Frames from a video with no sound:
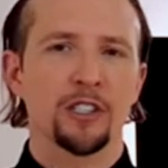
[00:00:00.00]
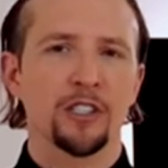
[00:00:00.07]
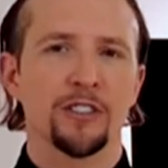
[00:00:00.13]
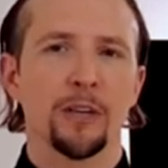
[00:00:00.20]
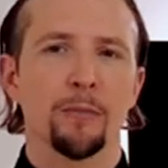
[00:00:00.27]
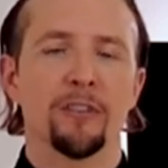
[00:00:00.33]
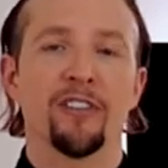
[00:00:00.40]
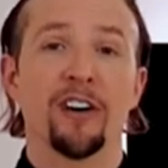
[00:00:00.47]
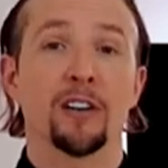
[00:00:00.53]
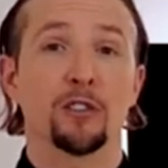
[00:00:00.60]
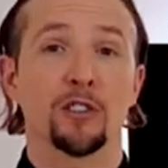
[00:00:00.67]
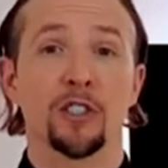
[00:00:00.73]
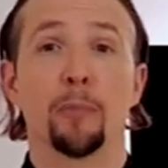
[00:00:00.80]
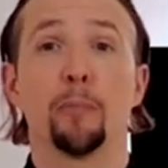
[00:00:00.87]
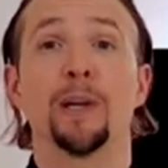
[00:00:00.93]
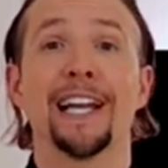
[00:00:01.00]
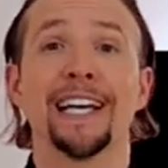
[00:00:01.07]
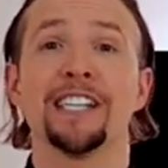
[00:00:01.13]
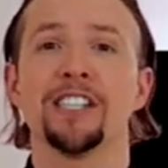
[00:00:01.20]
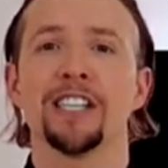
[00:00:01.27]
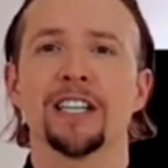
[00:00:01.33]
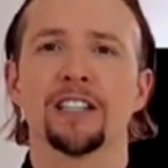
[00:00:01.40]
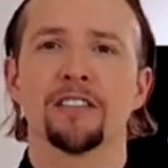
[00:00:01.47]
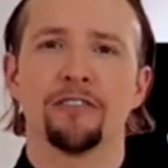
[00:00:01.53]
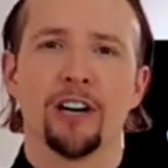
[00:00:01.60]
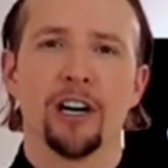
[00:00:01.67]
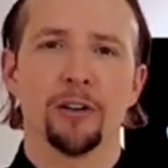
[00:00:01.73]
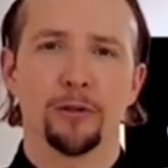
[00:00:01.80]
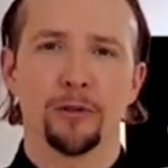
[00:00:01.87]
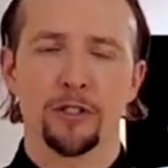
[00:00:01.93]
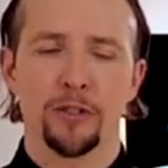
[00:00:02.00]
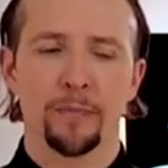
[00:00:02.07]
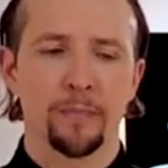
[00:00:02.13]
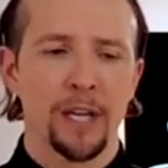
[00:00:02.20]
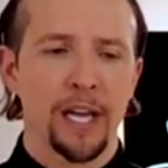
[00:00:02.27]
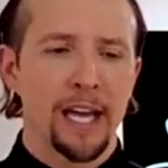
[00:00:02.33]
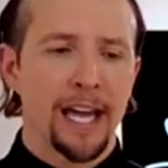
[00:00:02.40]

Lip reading: to semifinals to placing in the finals.